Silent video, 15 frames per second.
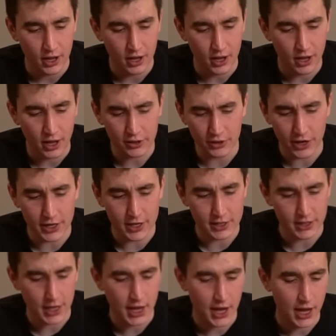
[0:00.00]
Uh, other
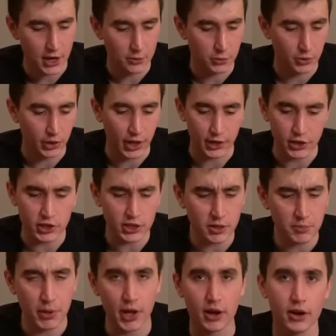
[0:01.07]
ideas I had were like just
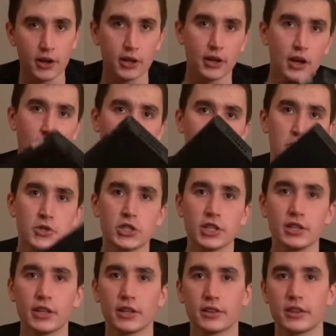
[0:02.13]
comparing a, a,
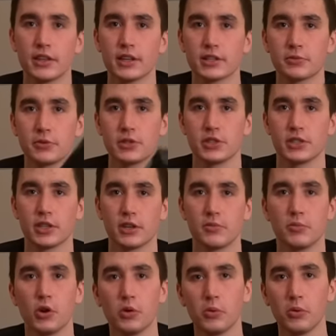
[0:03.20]
machine like this, which is a
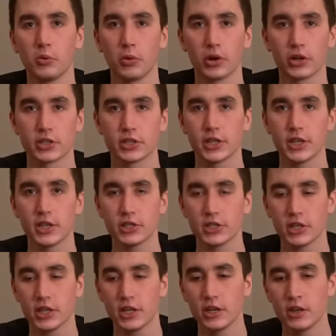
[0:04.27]
mobile
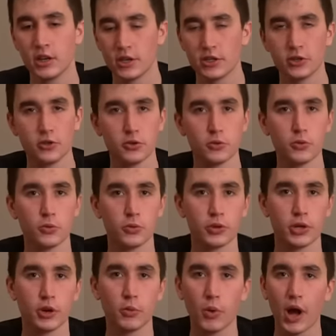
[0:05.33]
workstation, to
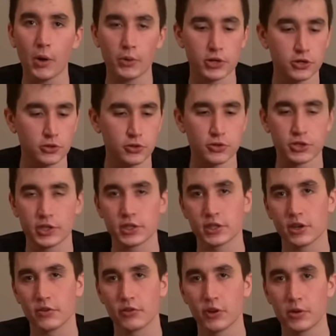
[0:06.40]
you know why would you use this
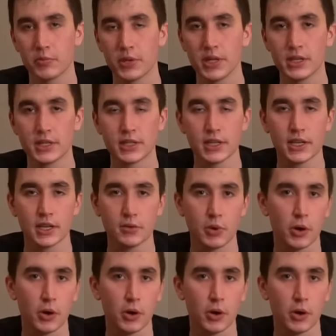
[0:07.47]
over a PC?